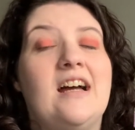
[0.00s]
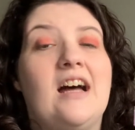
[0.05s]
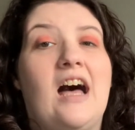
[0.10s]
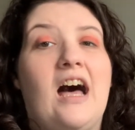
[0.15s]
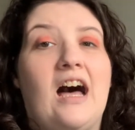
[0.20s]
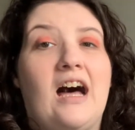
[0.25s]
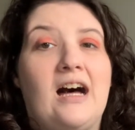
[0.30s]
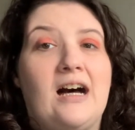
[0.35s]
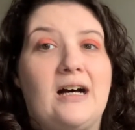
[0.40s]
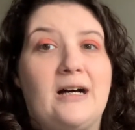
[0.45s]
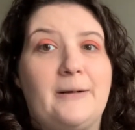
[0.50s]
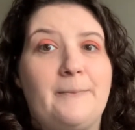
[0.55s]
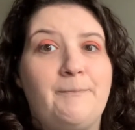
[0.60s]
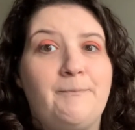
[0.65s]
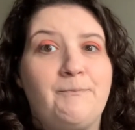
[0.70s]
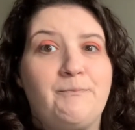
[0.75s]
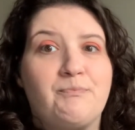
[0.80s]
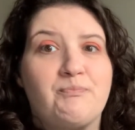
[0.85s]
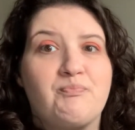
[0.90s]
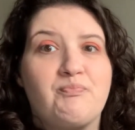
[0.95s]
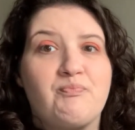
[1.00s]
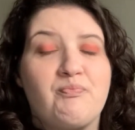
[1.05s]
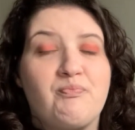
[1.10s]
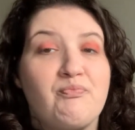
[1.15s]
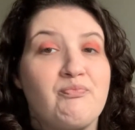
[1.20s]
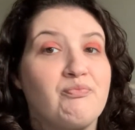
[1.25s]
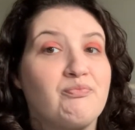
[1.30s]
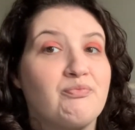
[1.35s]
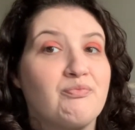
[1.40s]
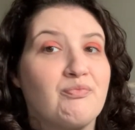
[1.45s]
and
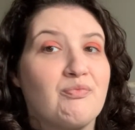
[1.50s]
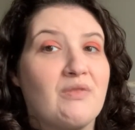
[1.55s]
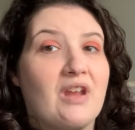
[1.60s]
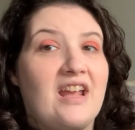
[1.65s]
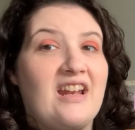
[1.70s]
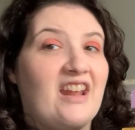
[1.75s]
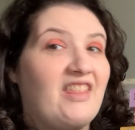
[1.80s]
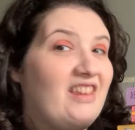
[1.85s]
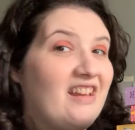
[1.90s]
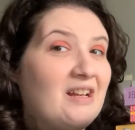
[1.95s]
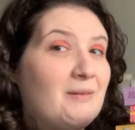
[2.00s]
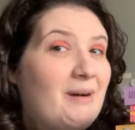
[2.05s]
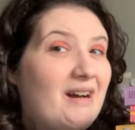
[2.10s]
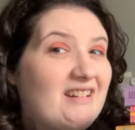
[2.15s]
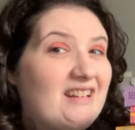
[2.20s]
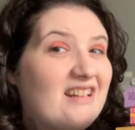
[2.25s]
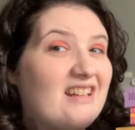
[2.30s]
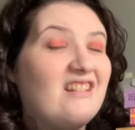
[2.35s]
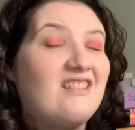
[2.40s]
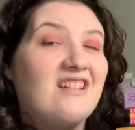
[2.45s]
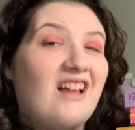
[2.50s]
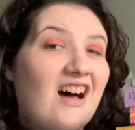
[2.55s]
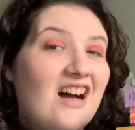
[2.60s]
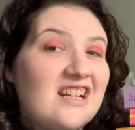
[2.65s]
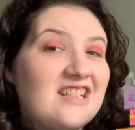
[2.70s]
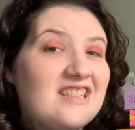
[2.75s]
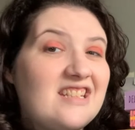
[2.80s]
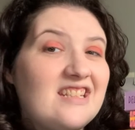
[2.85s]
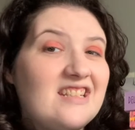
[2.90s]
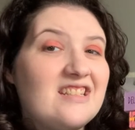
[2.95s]
I think about it a
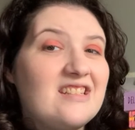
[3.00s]
lot.